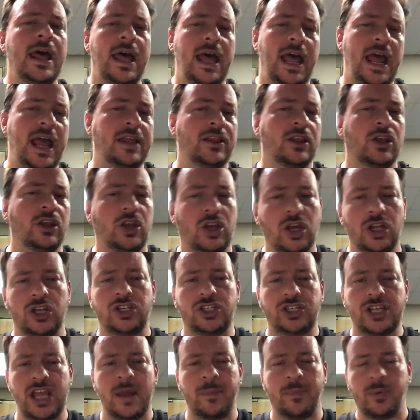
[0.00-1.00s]
and the Good
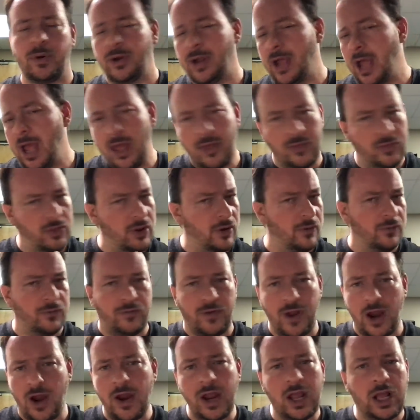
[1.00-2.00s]
Shepherd, they're
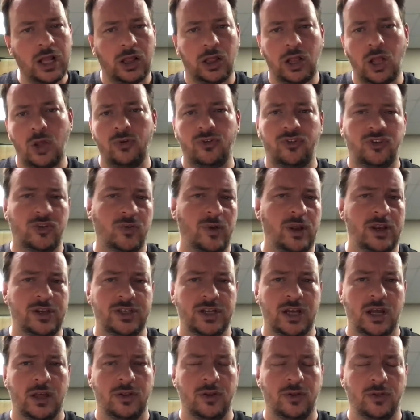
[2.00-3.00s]
very close to each
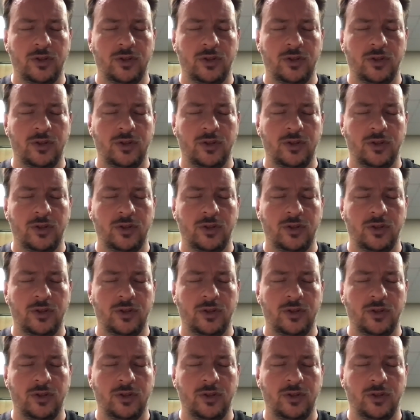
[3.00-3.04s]
other.